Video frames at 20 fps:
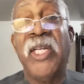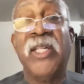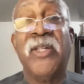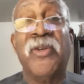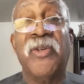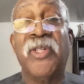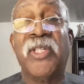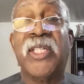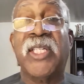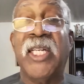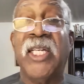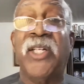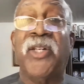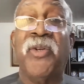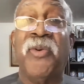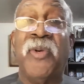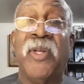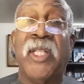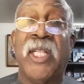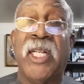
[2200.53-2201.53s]
He's gonna see
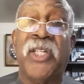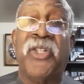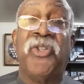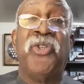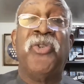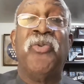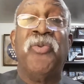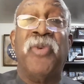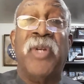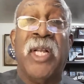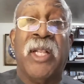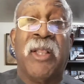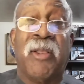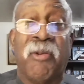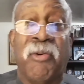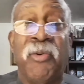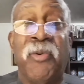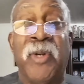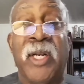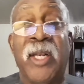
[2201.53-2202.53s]
to it that you
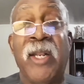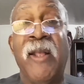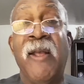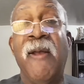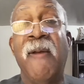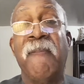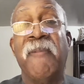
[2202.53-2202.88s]
get through it,